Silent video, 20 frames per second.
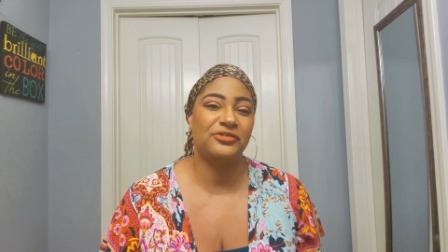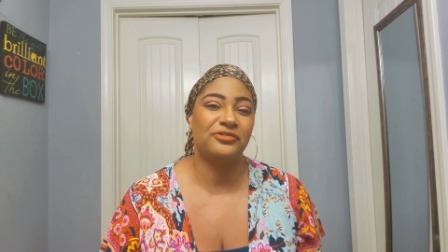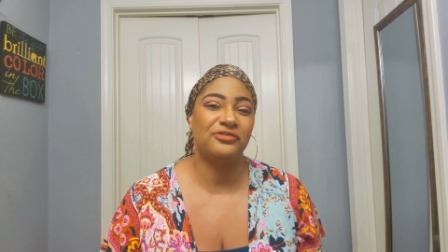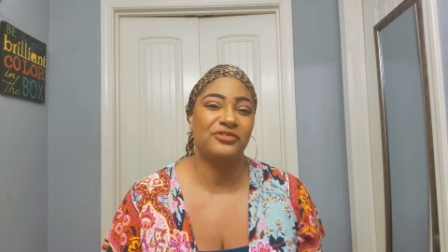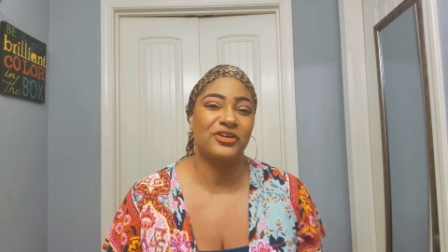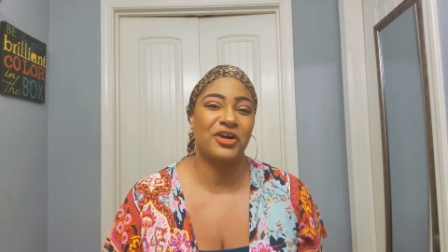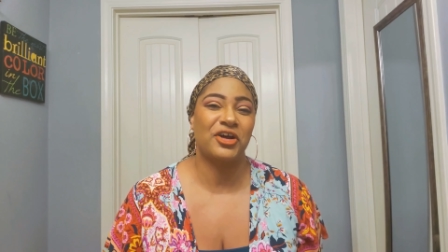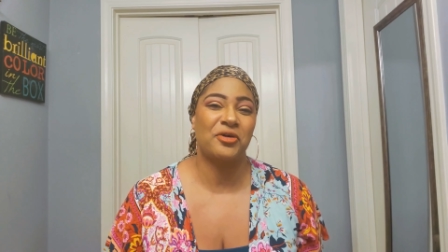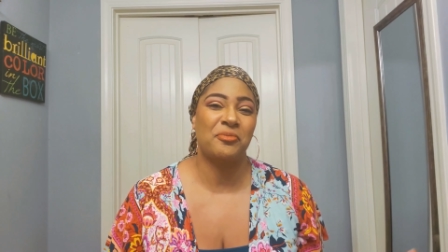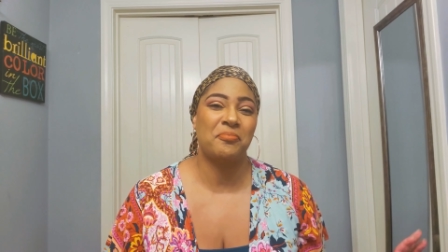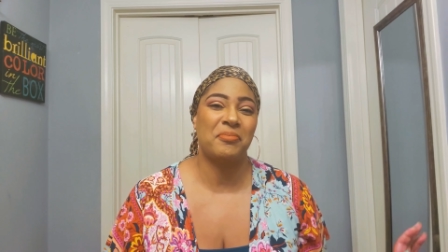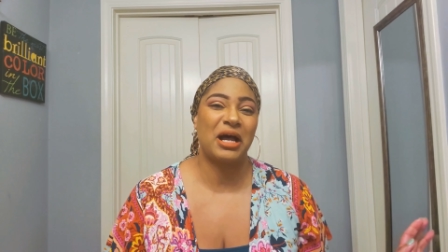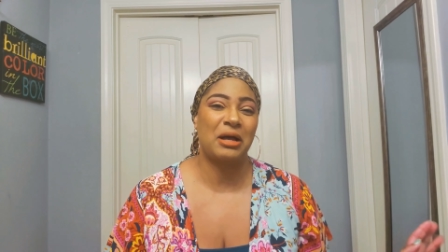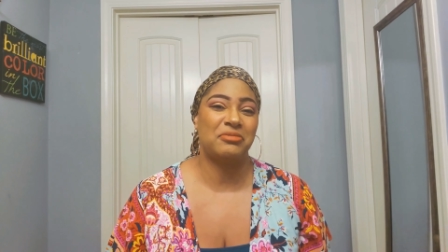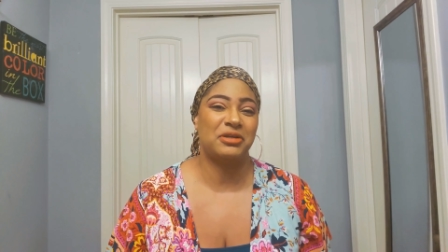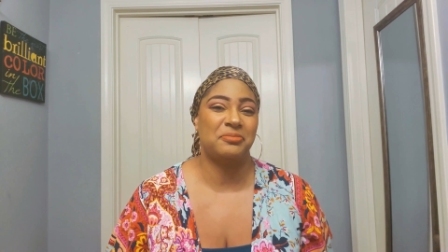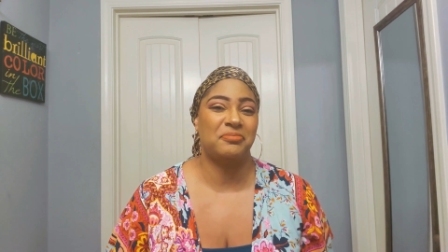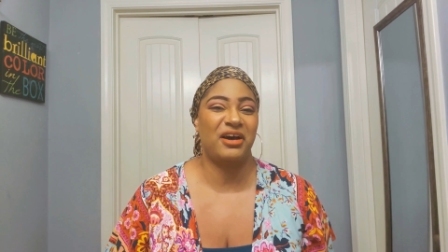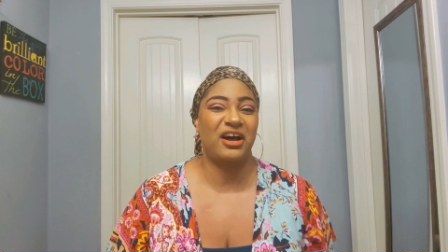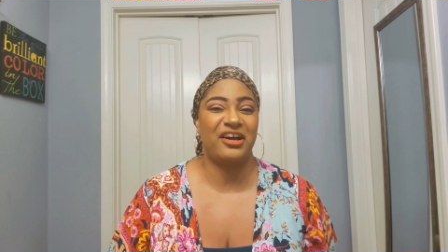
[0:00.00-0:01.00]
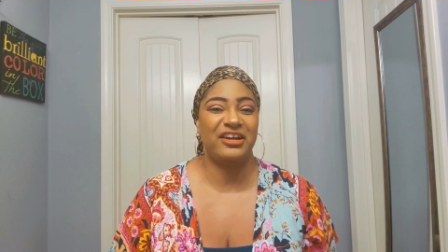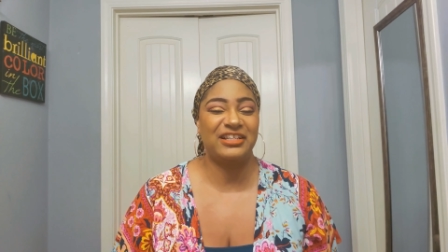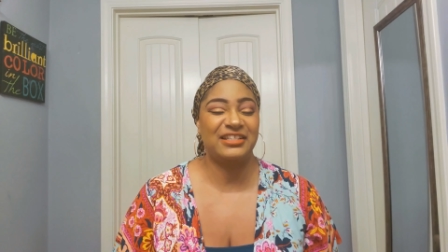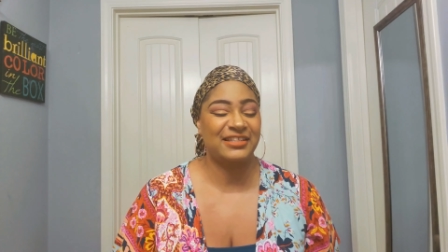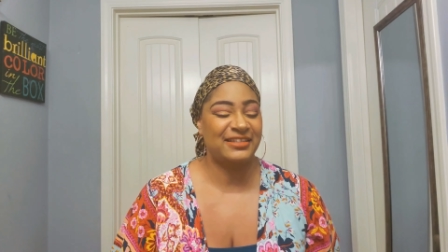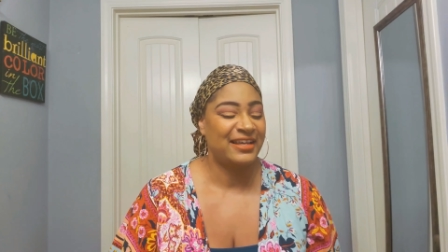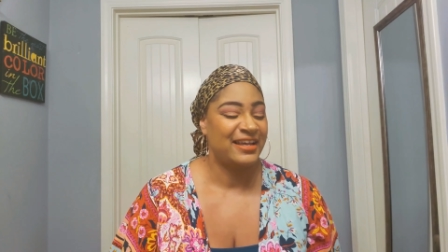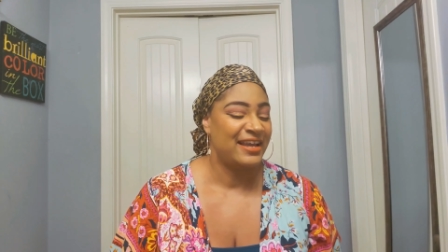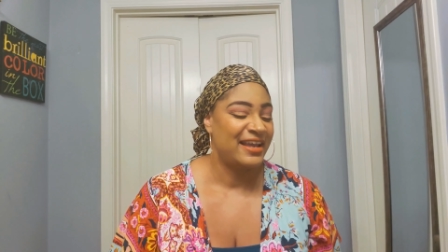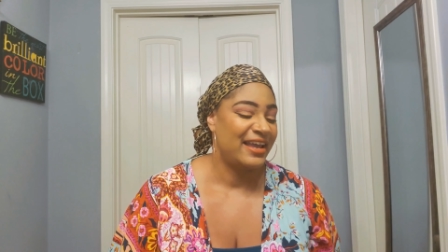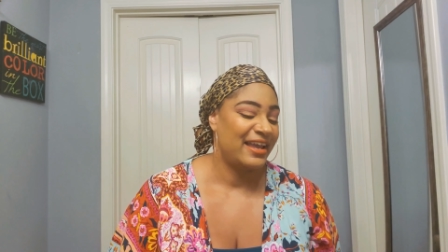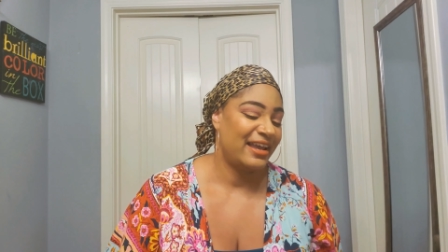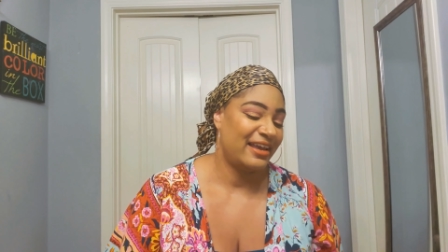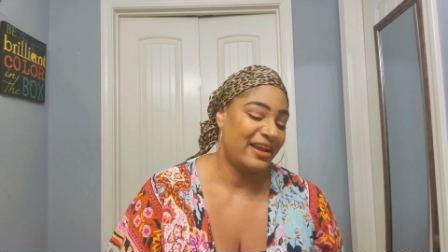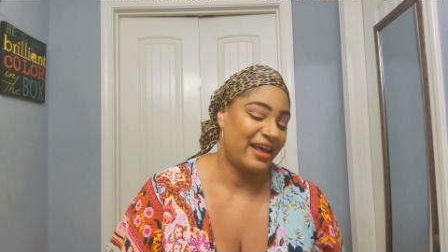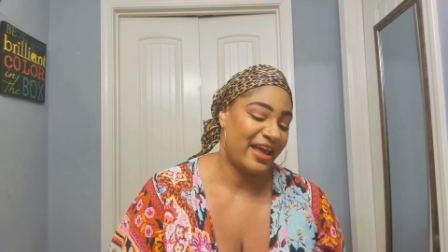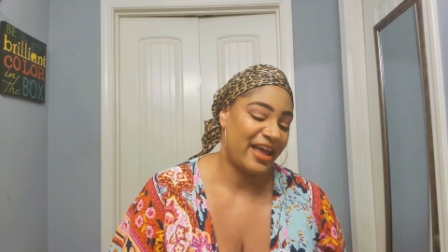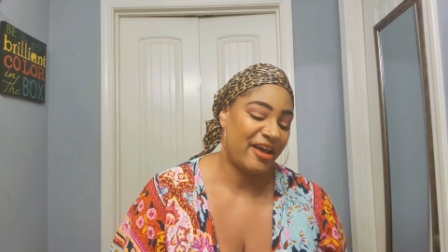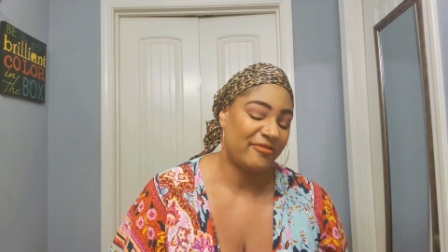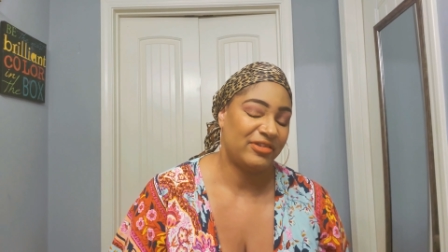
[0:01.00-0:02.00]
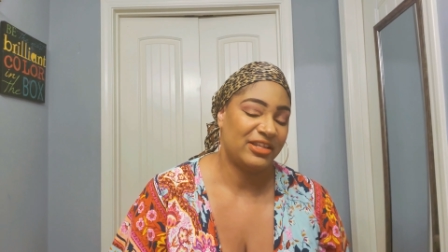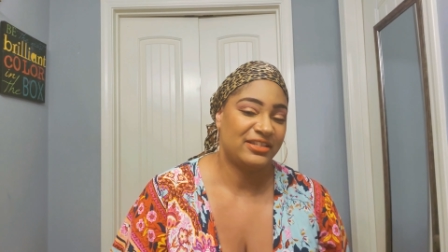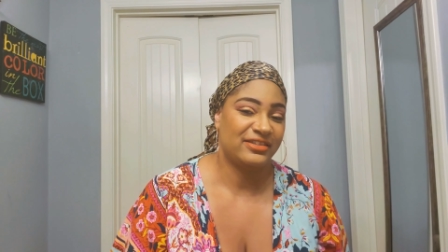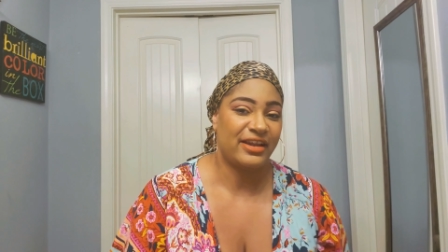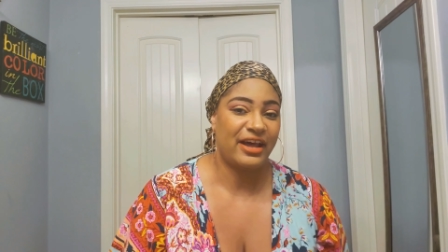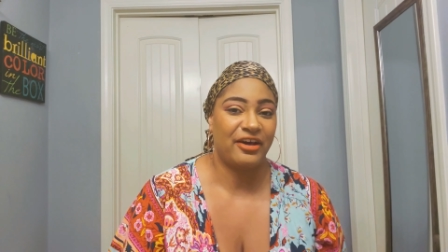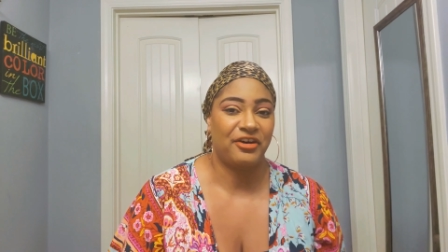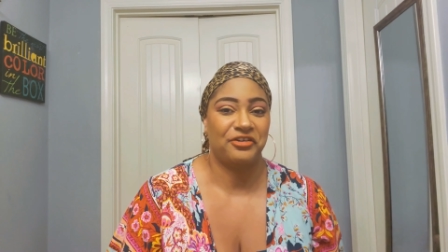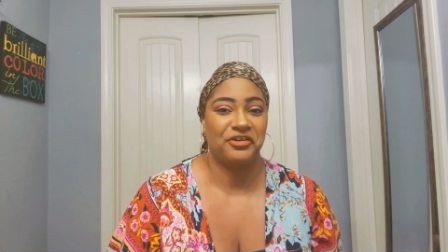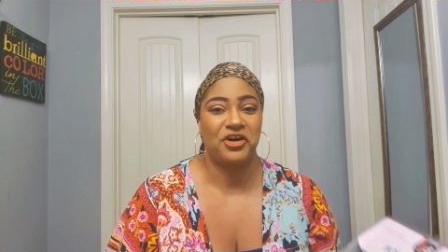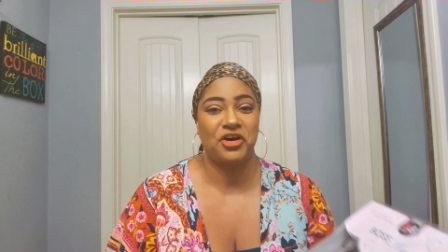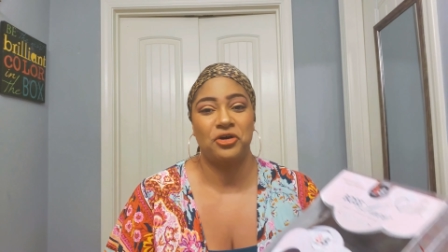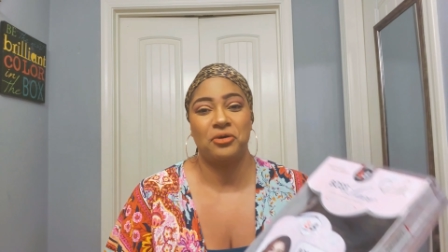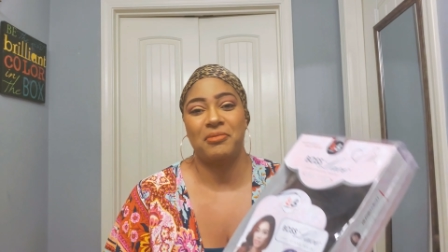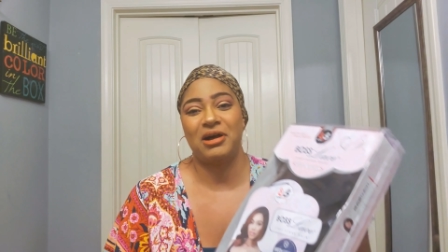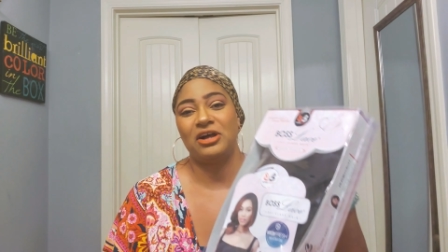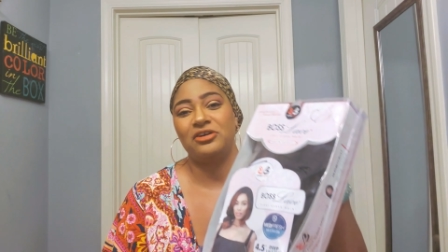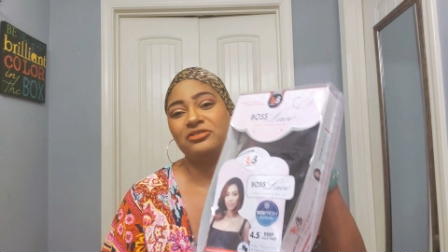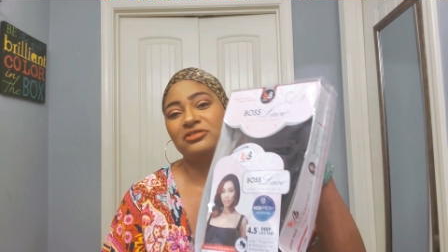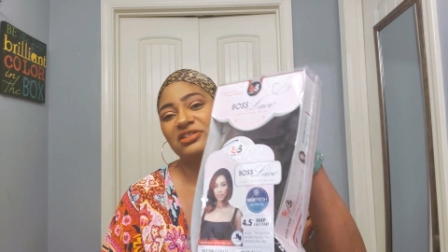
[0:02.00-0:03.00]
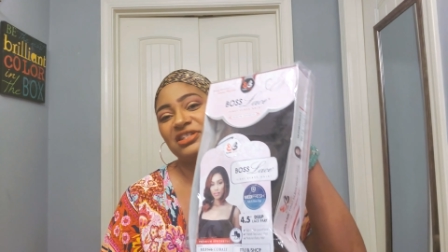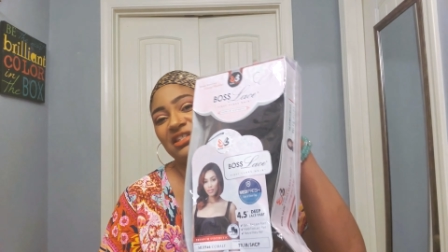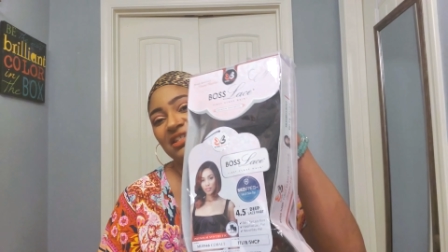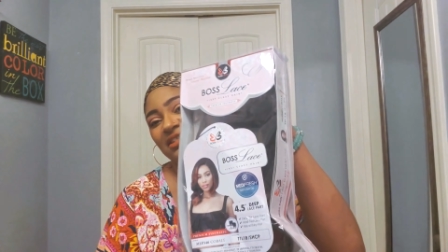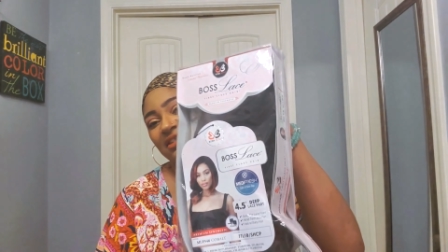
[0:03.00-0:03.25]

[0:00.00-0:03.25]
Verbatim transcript: from Bobbi Boss and I have the style Cobalt.